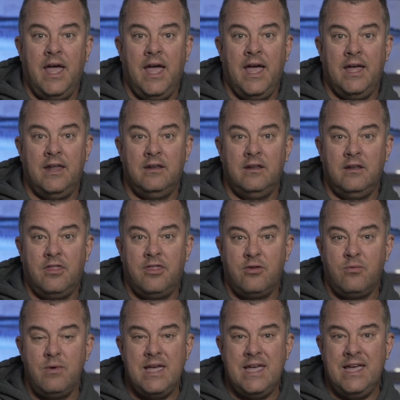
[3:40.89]
And
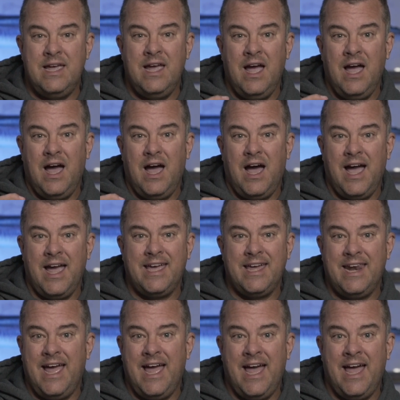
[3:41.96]
three, I
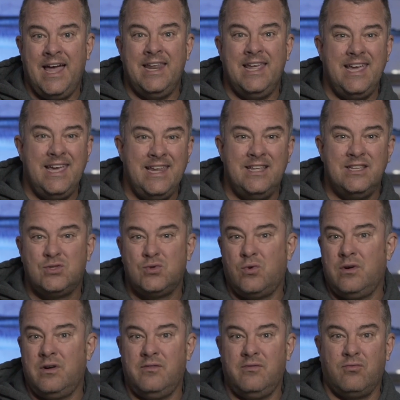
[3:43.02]
can add any
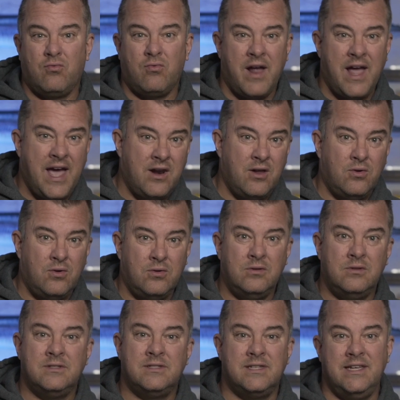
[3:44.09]
sort of
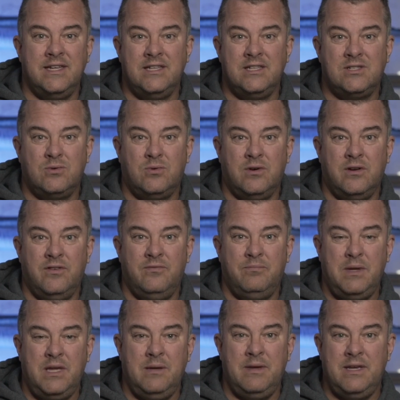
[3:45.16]
rattles, any sort of
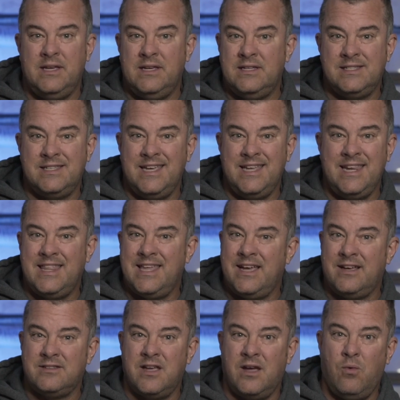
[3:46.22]
BBs,
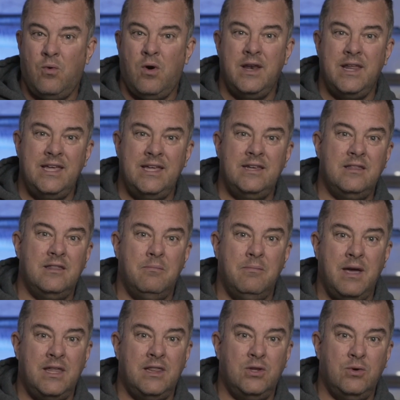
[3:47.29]
anything else I want into the
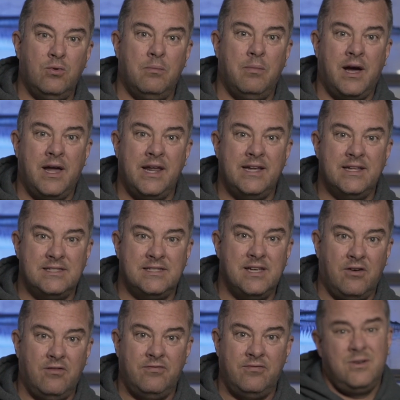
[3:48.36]
main lure body
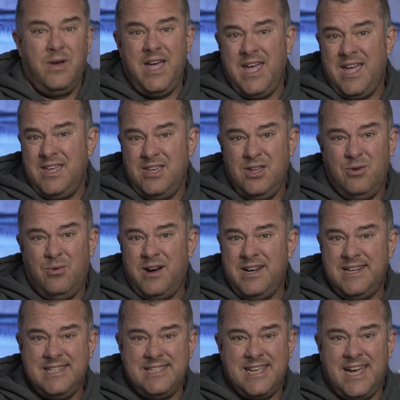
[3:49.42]
itself. So hey, you don't
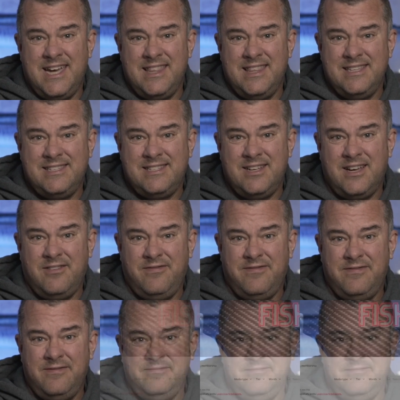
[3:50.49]
want to design this stuff?